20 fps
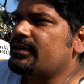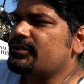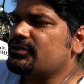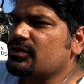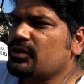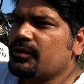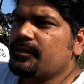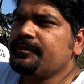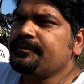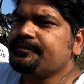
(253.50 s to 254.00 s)

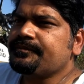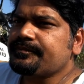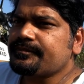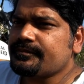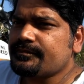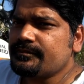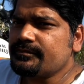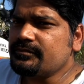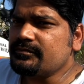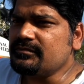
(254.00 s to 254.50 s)
So
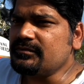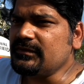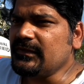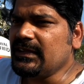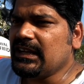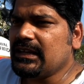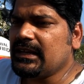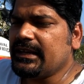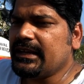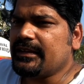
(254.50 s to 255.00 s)

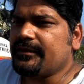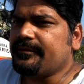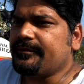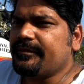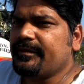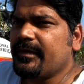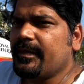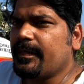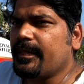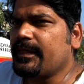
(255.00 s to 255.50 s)
again,
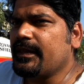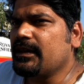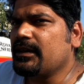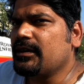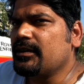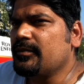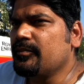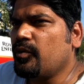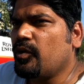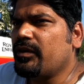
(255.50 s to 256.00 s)

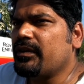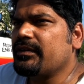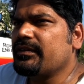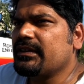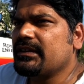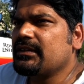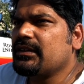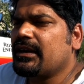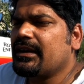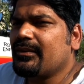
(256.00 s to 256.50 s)
the
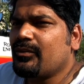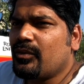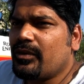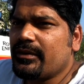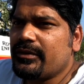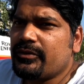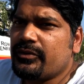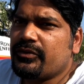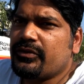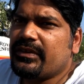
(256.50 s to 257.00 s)
important thing that I
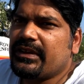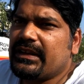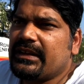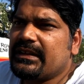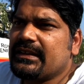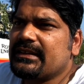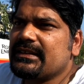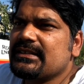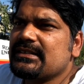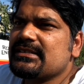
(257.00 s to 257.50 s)
want to
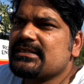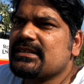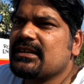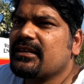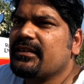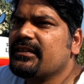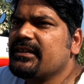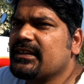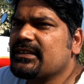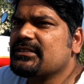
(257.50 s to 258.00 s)
tell is,
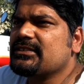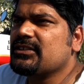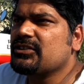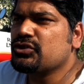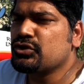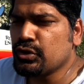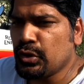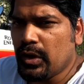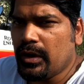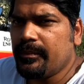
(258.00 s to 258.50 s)
yes, the
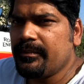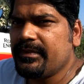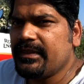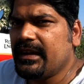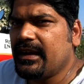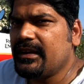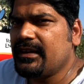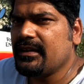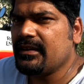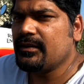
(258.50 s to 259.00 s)
job
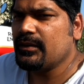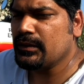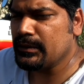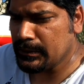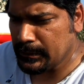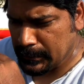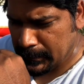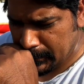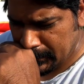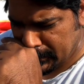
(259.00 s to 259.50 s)
that
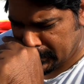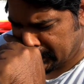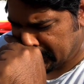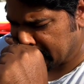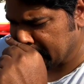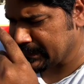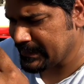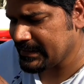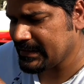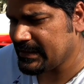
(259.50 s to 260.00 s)

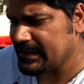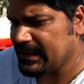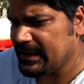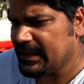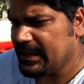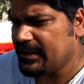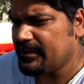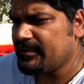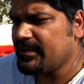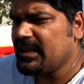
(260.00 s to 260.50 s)
currently that I
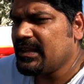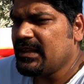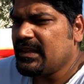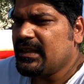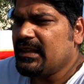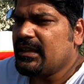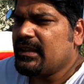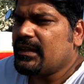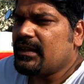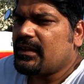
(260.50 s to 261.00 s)
am,
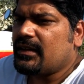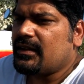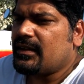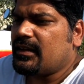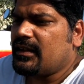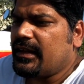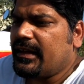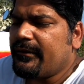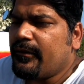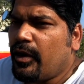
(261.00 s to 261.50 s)

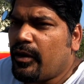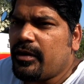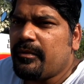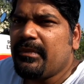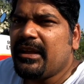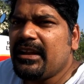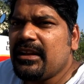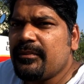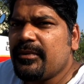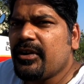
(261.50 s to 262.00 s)
I got it
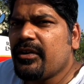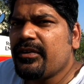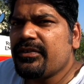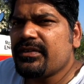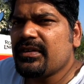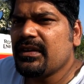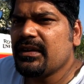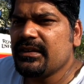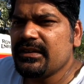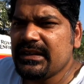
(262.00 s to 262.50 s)
mainly
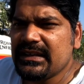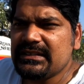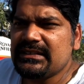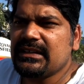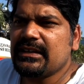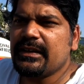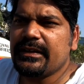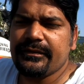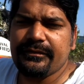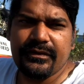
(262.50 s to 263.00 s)
because,
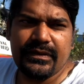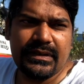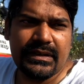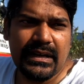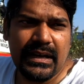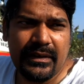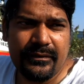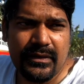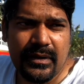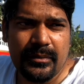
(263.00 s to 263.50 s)
yes,
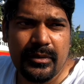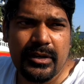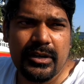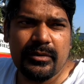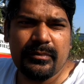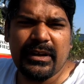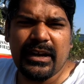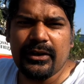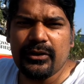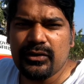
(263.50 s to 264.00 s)
I've
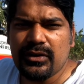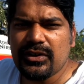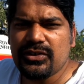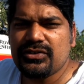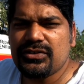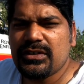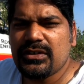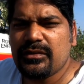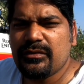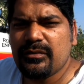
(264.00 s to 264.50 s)
completed my
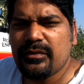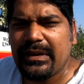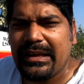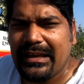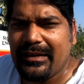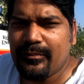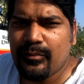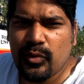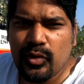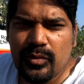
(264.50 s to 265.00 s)
education,
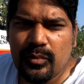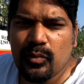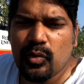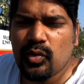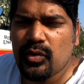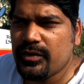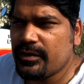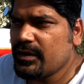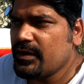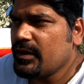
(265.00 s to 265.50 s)
where I put
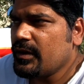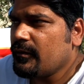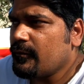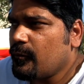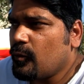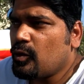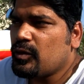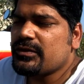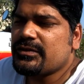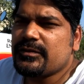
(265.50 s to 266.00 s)
more
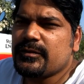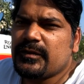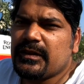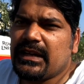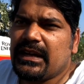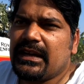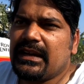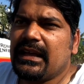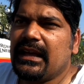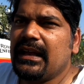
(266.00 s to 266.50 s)
focus on
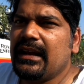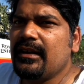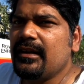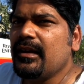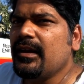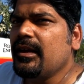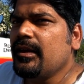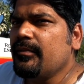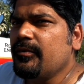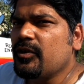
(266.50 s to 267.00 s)
that, and
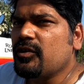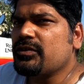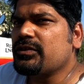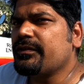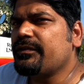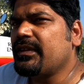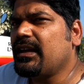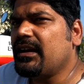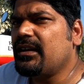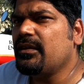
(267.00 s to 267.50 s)
because
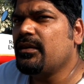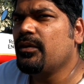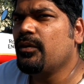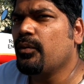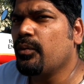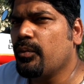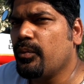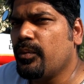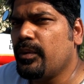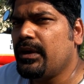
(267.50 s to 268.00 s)
of that,
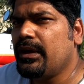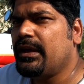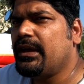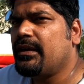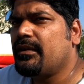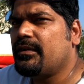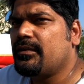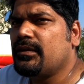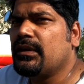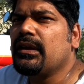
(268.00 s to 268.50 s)

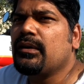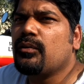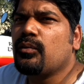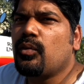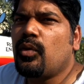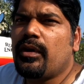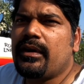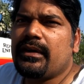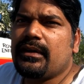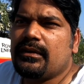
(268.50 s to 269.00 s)
where and
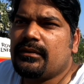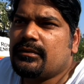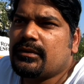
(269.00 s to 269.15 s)
what